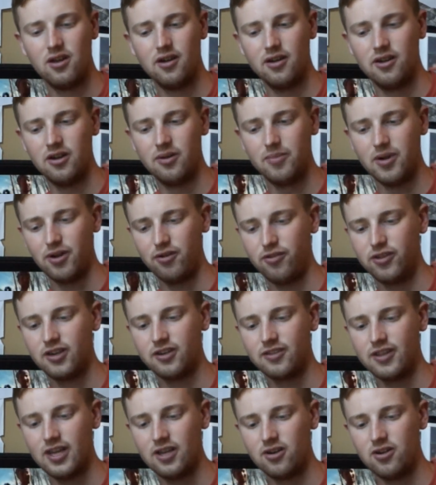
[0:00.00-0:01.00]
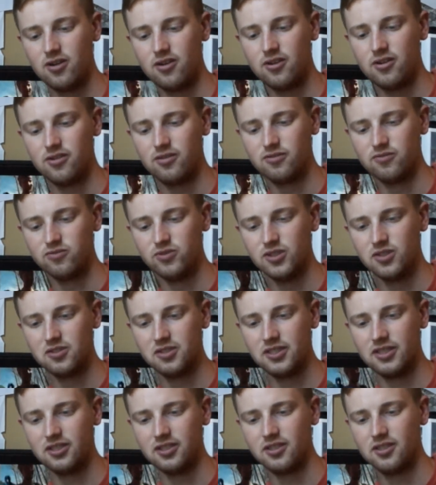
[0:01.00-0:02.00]
I think that all
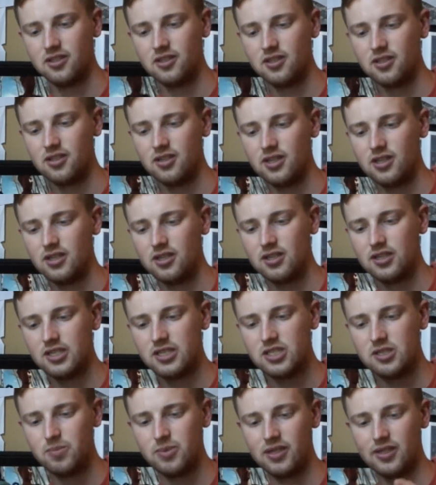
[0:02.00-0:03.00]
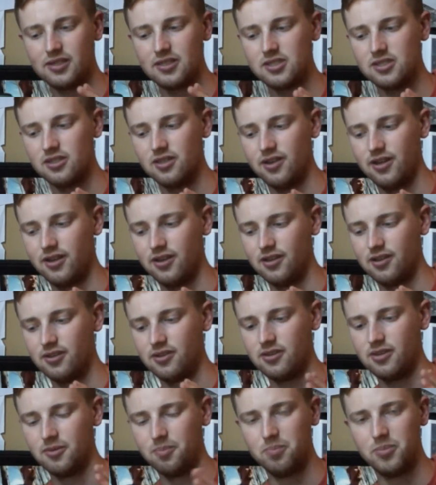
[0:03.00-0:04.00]
really speaks to
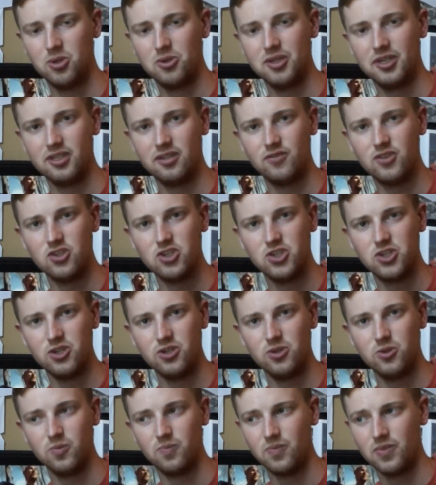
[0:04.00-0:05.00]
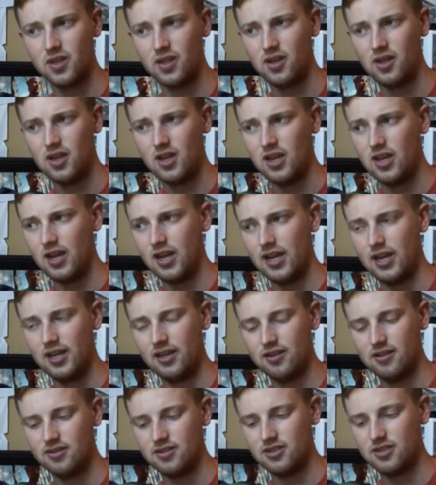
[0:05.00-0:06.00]
the building of the shoe
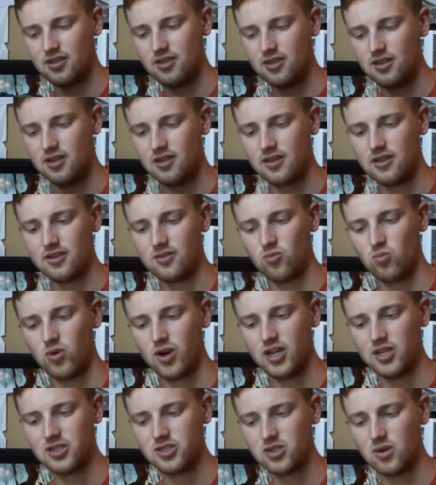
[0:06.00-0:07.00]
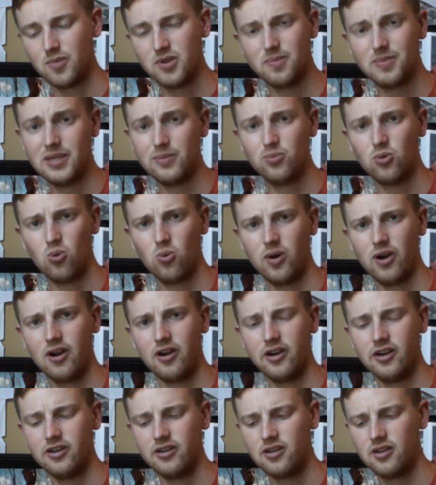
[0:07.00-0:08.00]
and why so many people
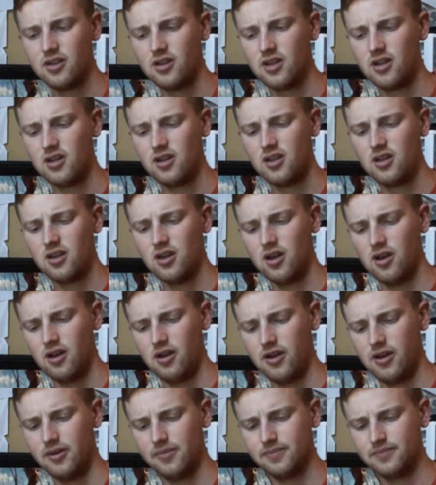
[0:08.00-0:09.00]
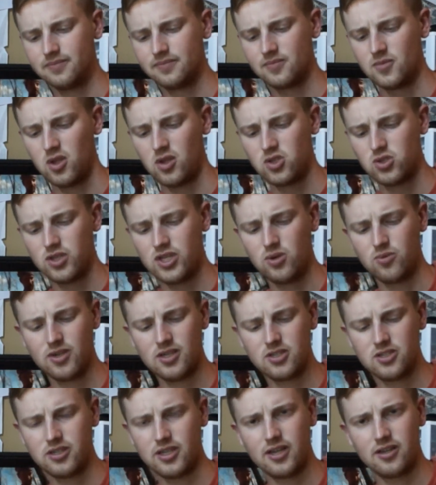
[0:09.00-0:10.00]
wear it. So
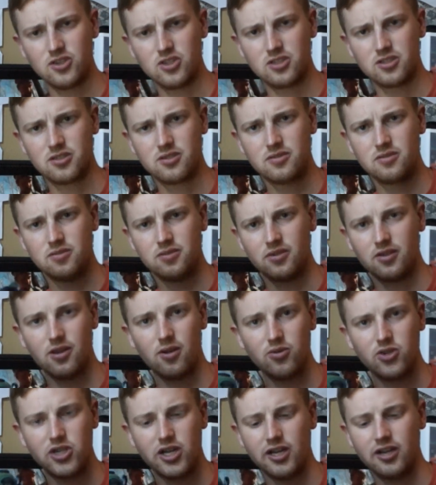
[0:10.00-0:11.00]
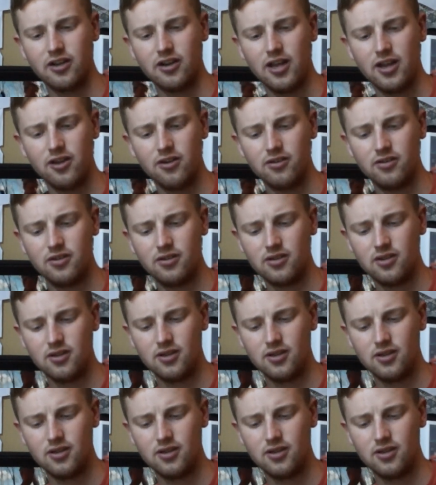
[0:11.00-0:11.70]
anyways, yeah, just go check it out.